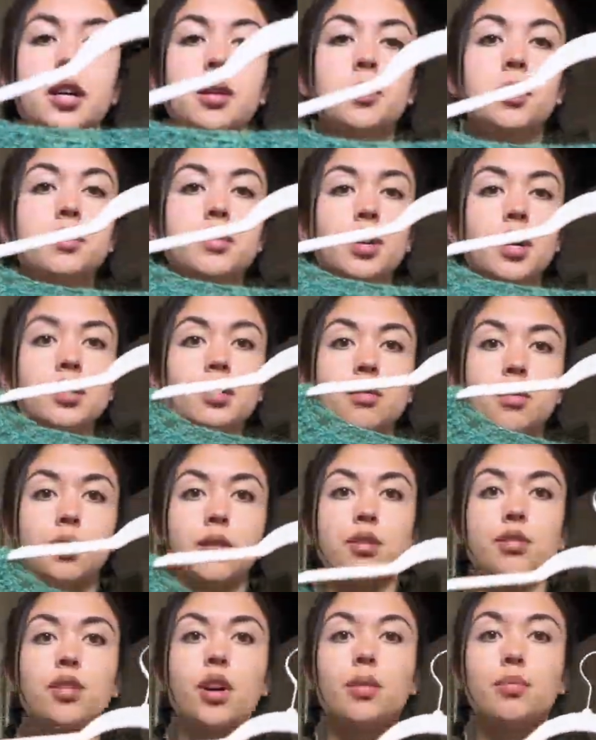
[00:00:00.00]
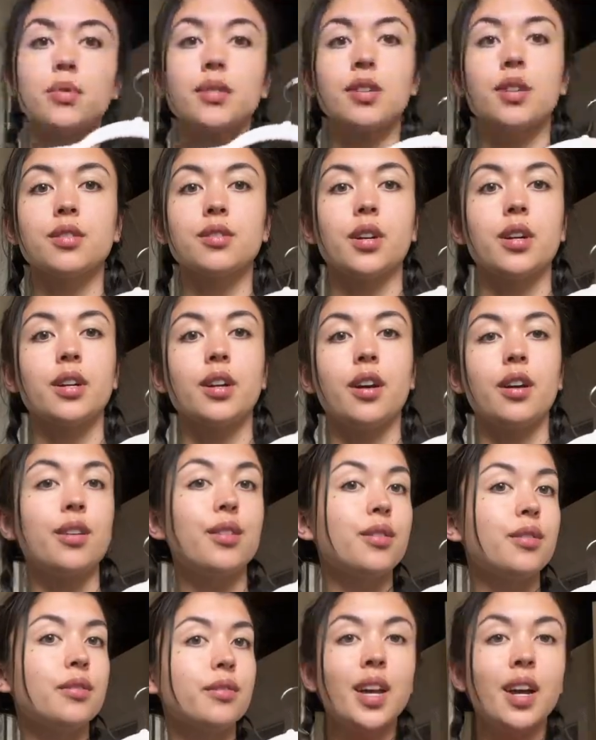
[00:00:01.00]
I'm obsessed with the drop stitch right
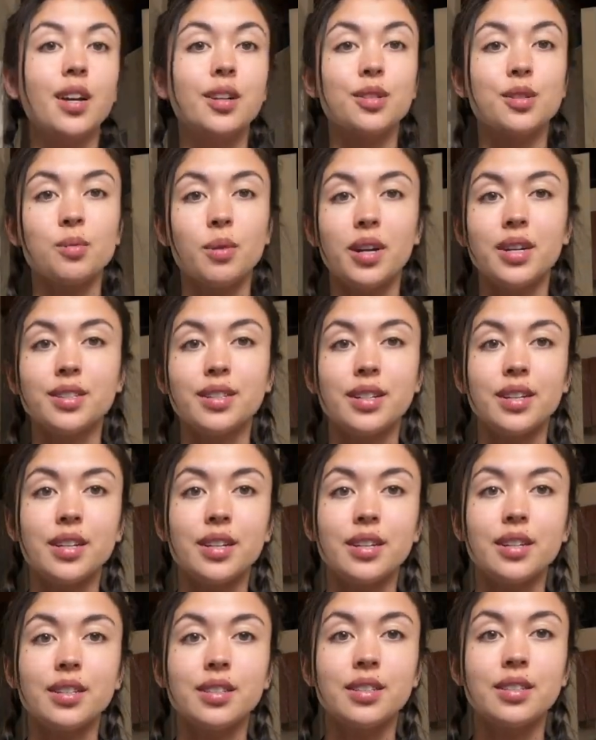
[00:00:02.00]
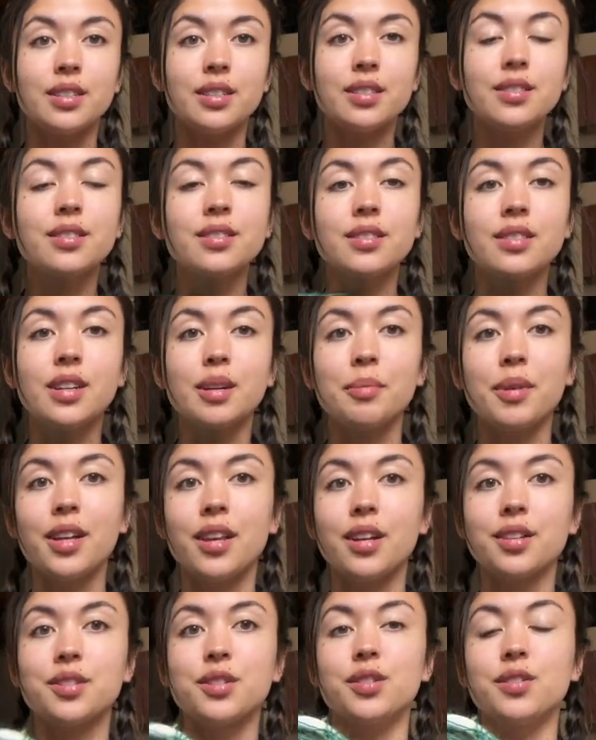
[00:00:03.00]
now. Hence why I did it in my
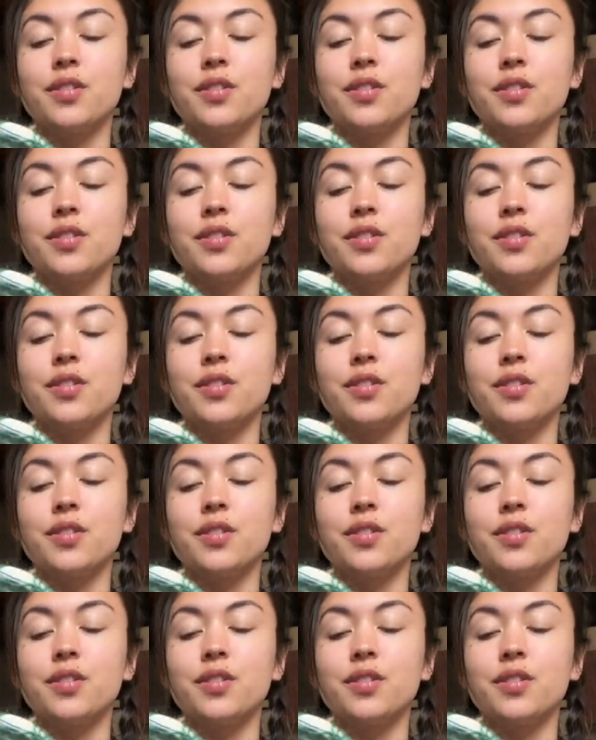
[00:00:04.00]
last two